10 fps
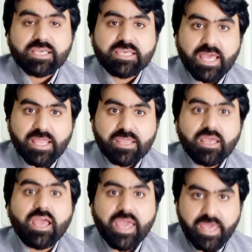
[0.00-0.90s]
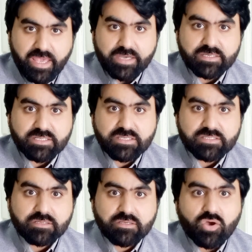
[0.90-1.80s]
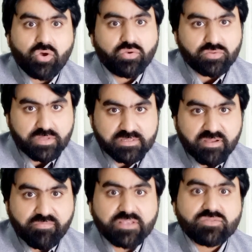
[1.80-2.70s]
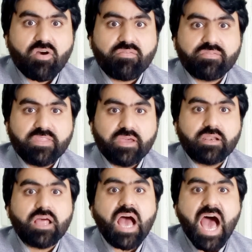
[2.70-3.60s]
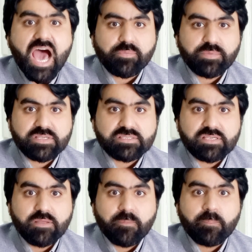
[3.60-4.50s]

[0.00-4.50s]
carry A antigen onto the surface of their RBC